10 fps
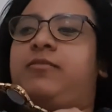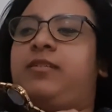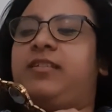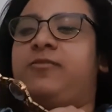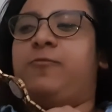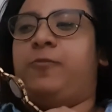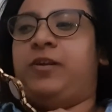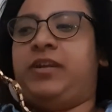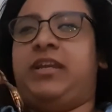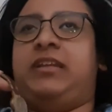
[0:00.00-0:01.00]
it's not
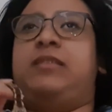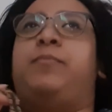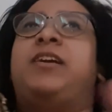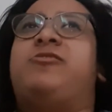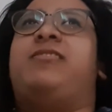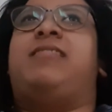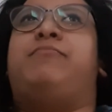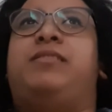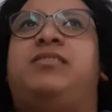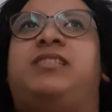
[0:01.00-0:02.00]
working. The batteries have
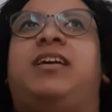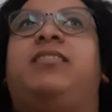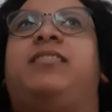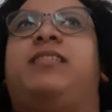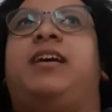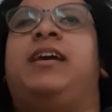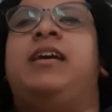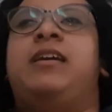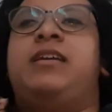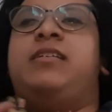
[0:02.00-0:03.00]
been checked because I
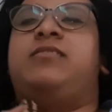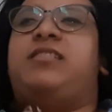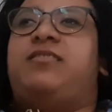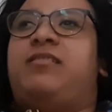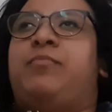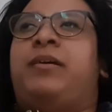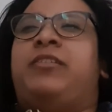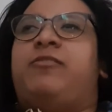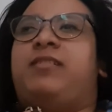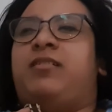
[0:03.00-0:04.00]
changed the
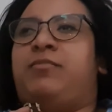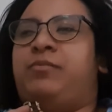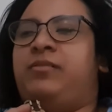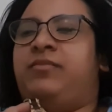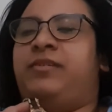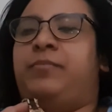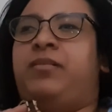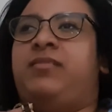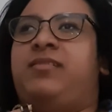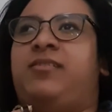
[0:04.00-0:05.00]
batteries a couple of
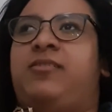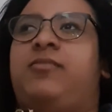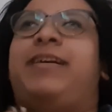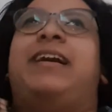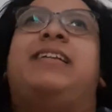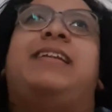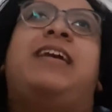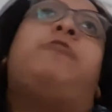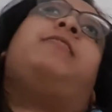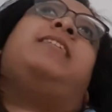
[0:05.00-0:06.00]
months ago, and
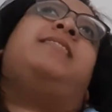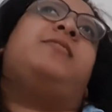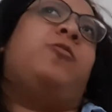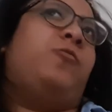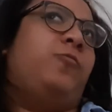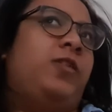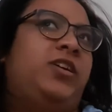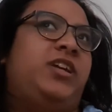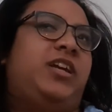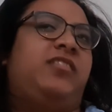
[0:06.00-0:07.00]
now it's not
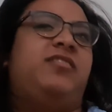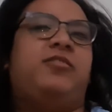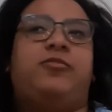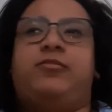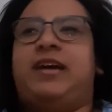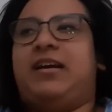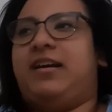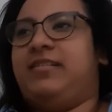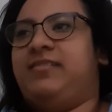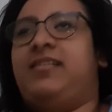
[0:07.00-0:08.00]
working, so that
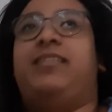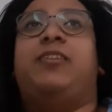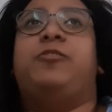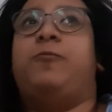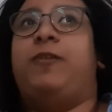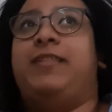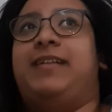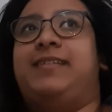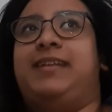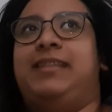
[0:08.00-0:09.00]
kind of sucks. I don't know why
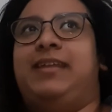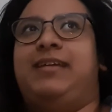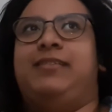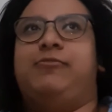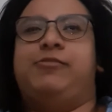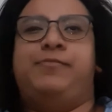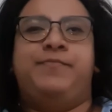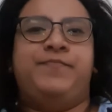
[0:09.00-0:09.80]
that's in there as well.